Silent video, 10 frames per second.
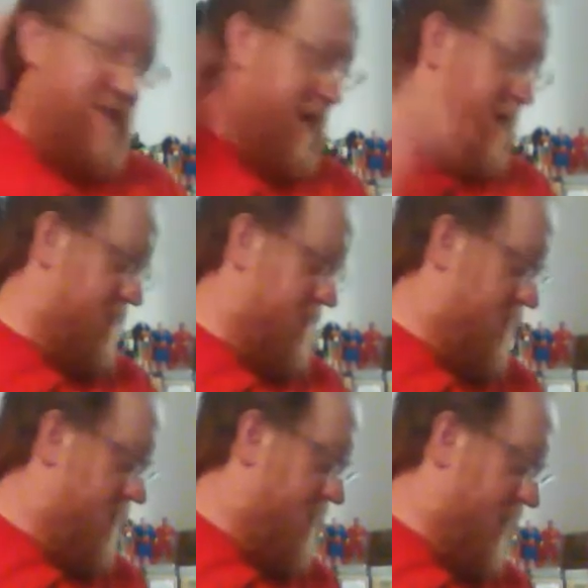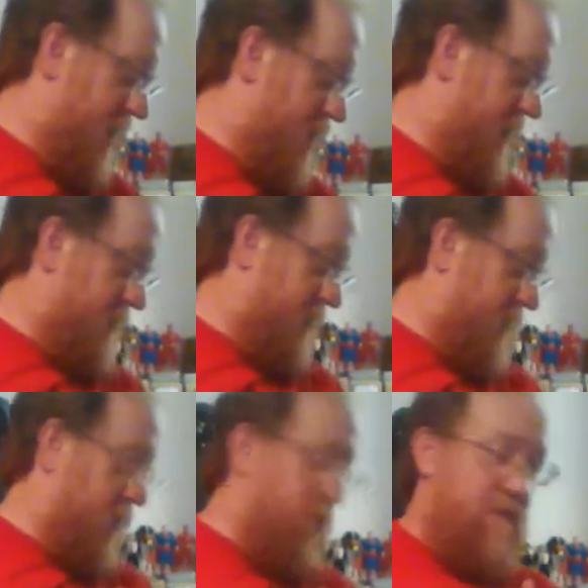Okay, anyway,
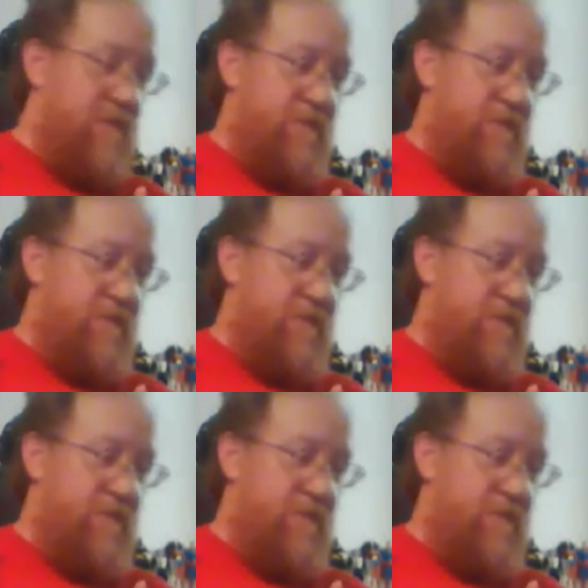so